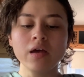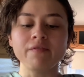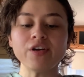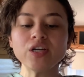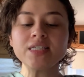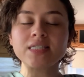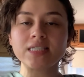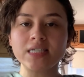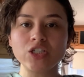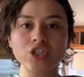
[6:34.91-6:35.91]
Very
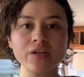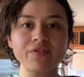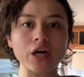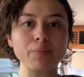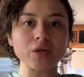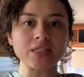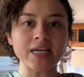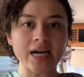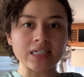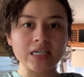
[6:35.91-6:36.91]
stingy, very
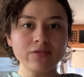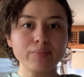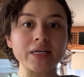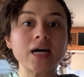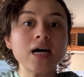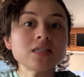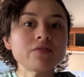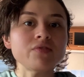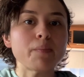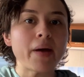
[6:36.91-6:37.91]
protective because
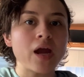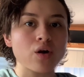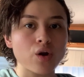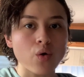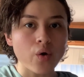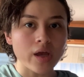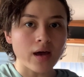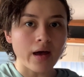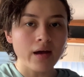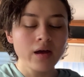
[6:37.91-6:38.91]
of the
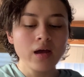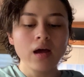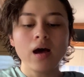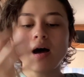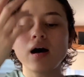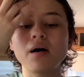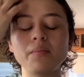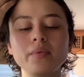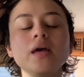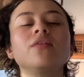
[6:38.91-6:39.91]
paranoia.
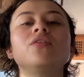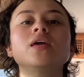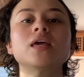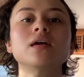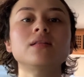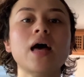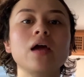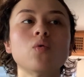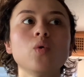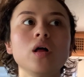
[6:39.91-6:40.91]
Thinking
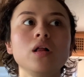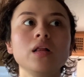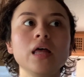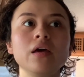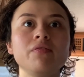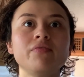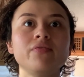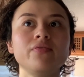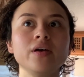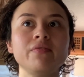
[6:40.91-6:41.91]
like, well,
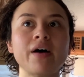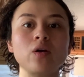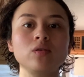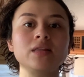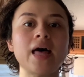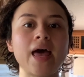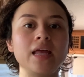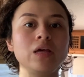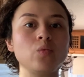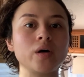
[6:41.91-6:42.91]
if I don't let
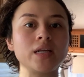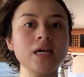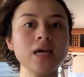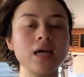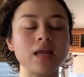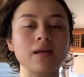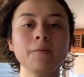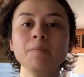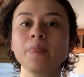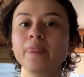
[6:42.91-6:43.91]
anyone in,
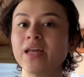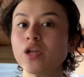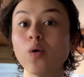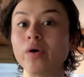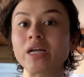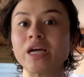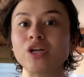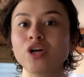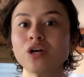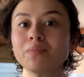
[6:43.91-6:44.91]
then no one can
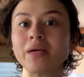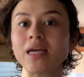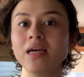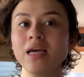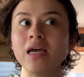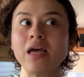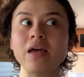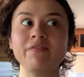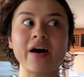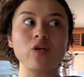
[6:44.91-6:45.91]
hurt me.
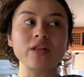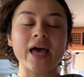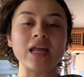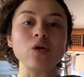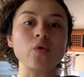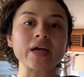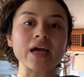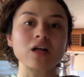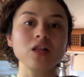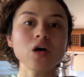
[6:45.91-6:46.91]
If I don't let anyone
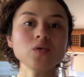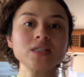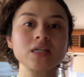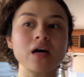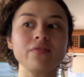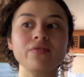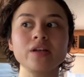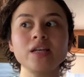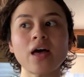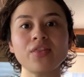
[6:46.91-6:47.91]
get close enough,
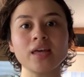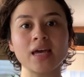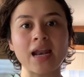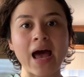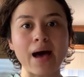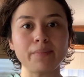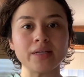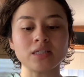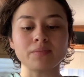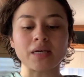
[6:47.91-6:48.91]
nothing can happen
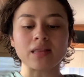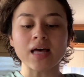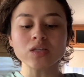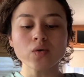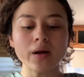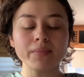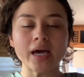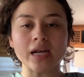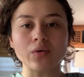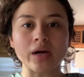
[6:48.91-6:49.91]
to me. That's what I'm
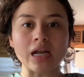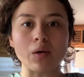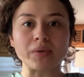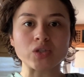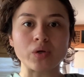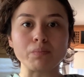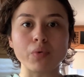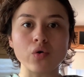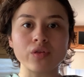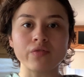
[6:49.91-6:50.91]
getting right now between
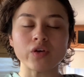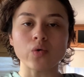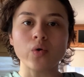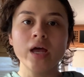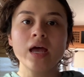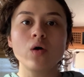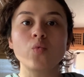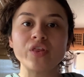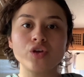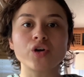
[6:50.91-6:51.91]
both of you,
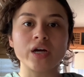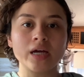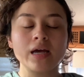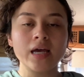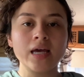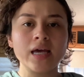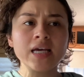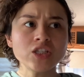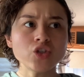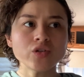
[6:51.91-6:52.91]
with your
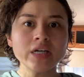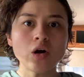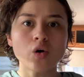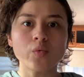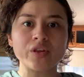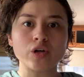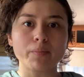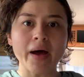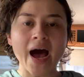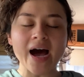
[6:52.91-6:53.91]
history or with your
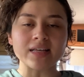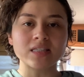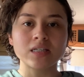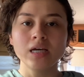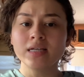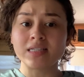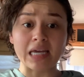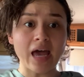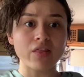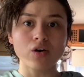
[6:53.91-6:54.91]
past,
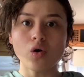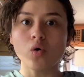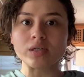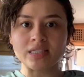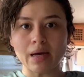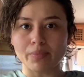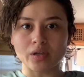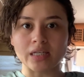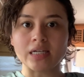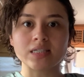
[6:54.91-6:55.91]
together or
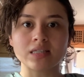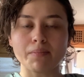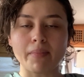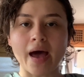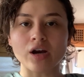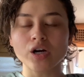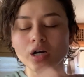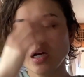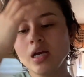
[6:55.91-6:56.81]
separately. It doesn't matter.